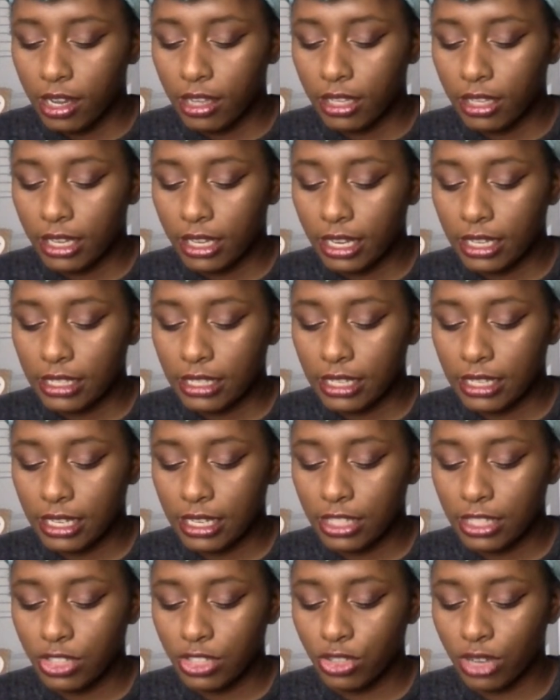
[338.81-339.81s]
like I said,
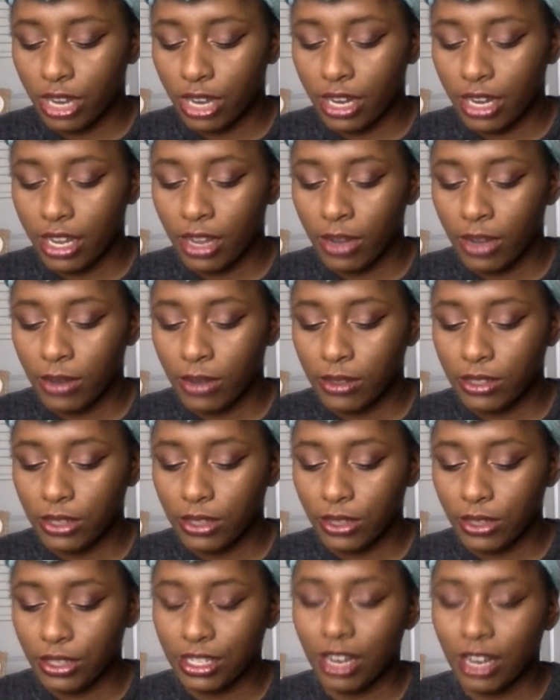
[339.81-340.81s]
it's dried out, so
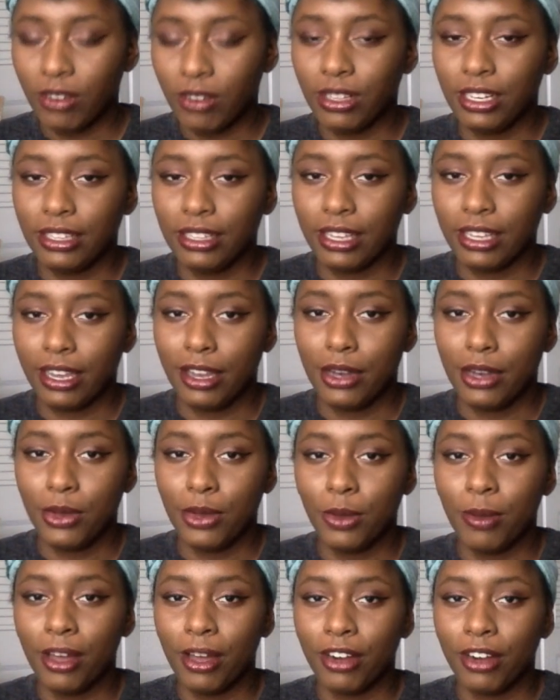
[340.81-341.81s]
there's not really anything I can
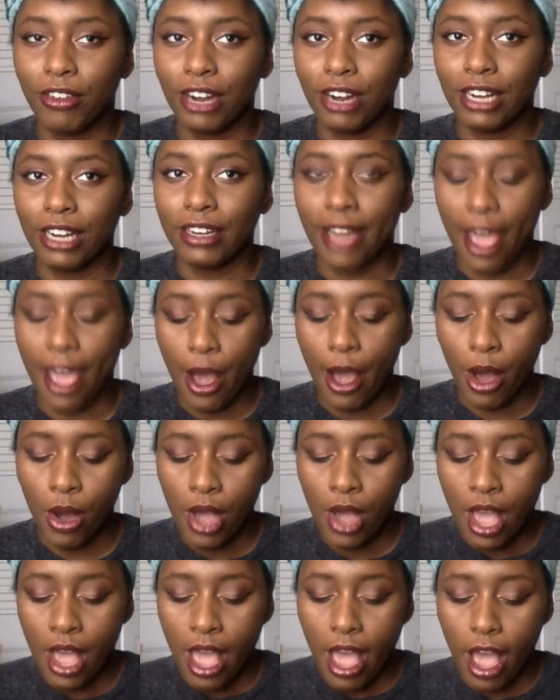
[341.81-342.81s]
do about it right now.
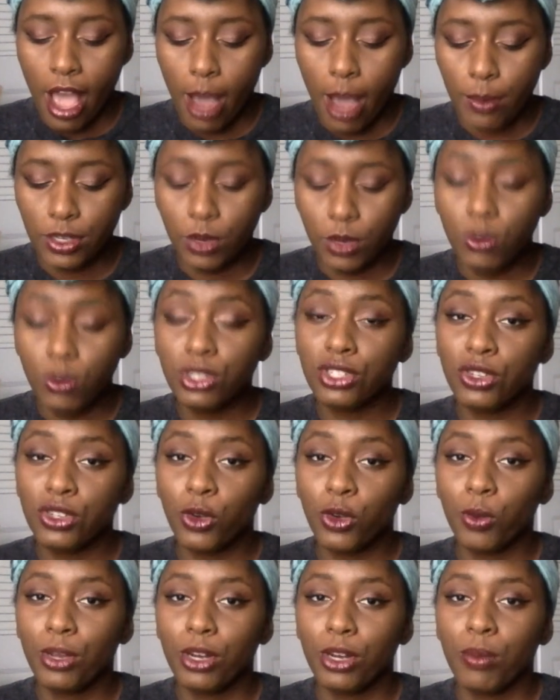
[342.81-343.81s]
Someone's
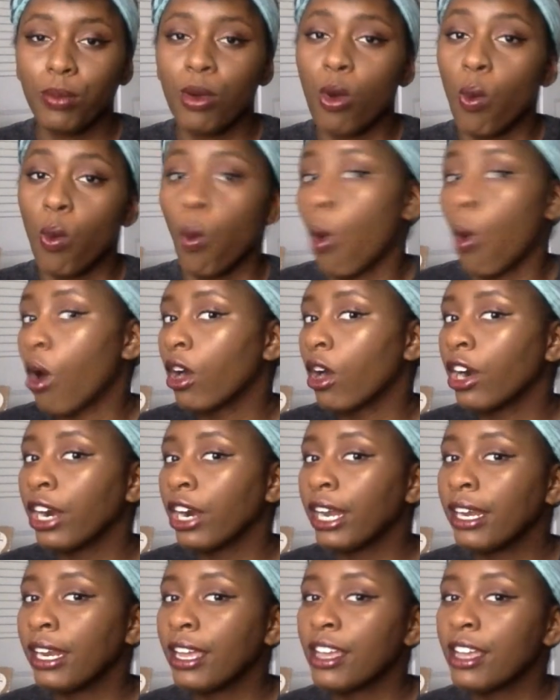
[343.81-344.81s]
told me to put water
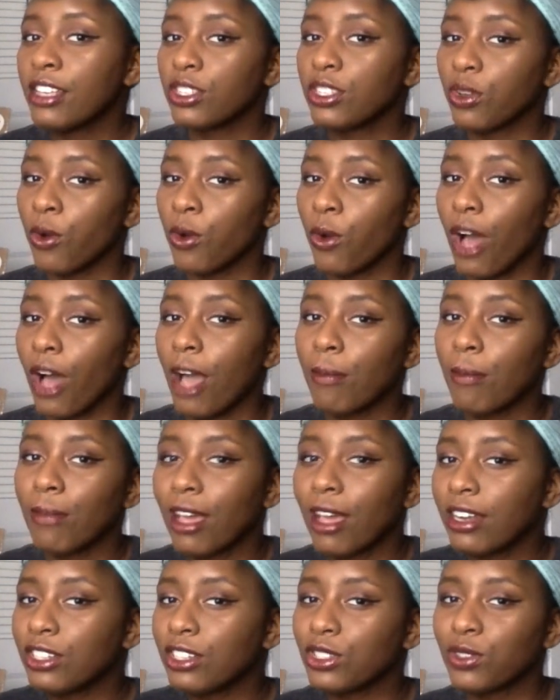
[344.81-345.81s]
in it, so I'm
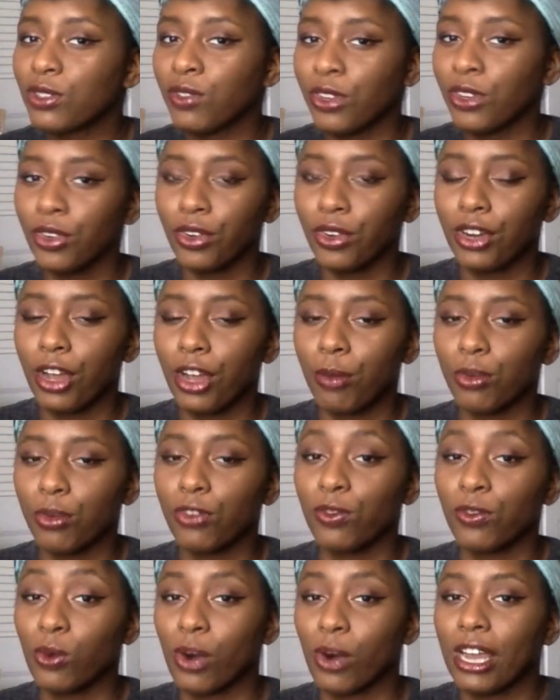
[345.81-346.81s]
kind of just figuring out
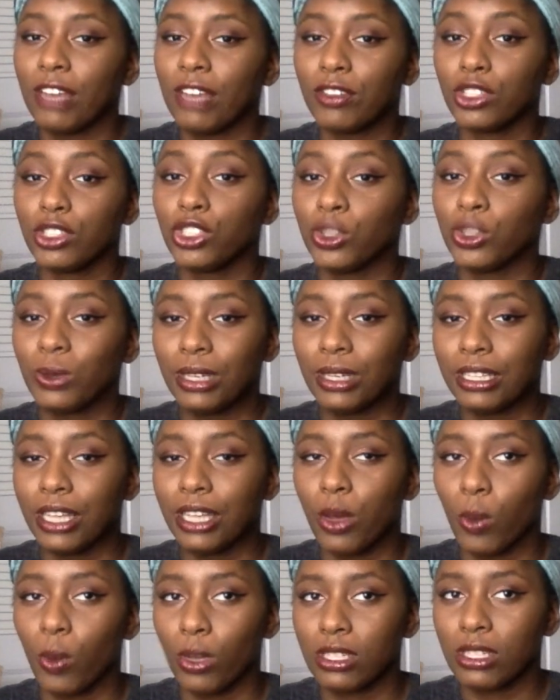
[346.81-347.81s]
before I even do
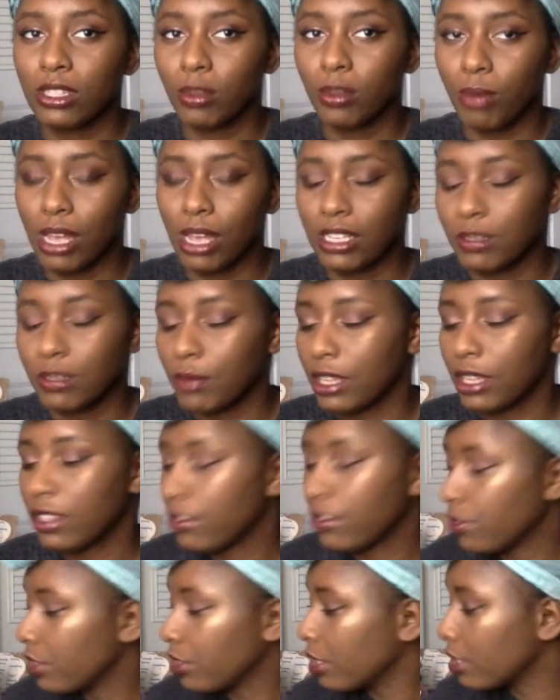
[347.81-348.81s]
anything what's the best method
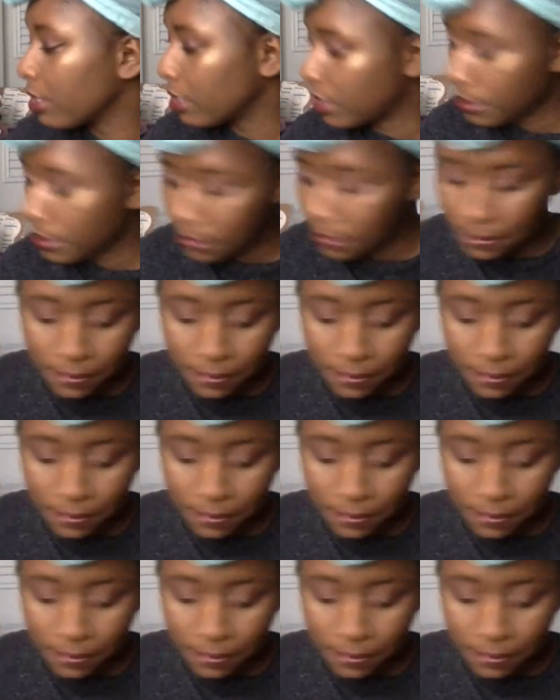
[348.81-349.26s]
for this.